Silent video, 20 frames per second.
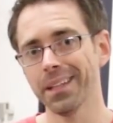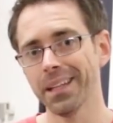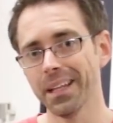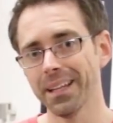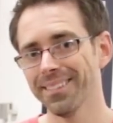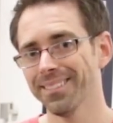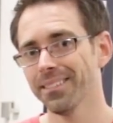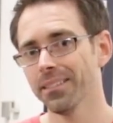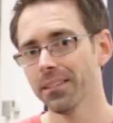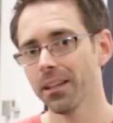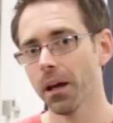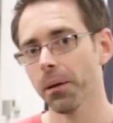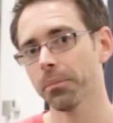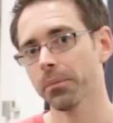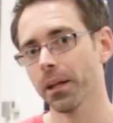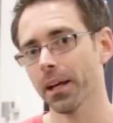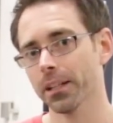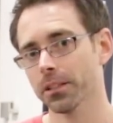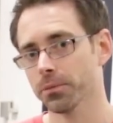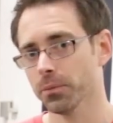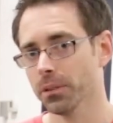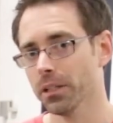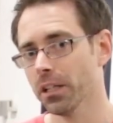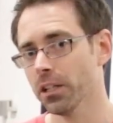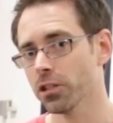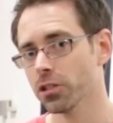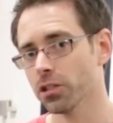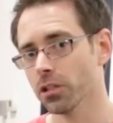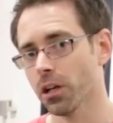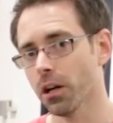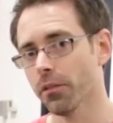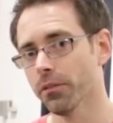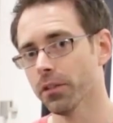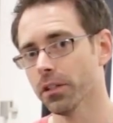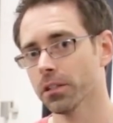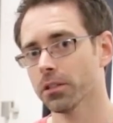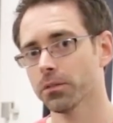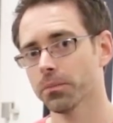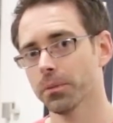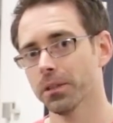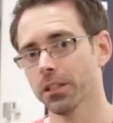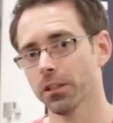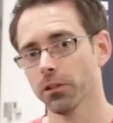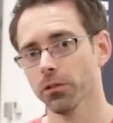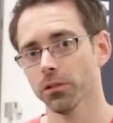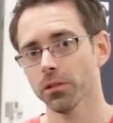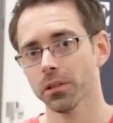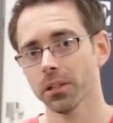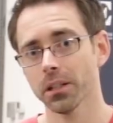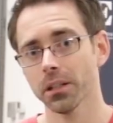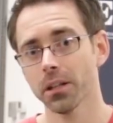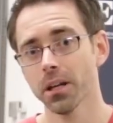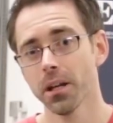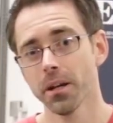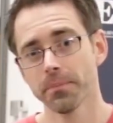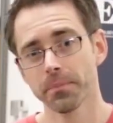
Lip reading: in-depth explanation of this particular thing,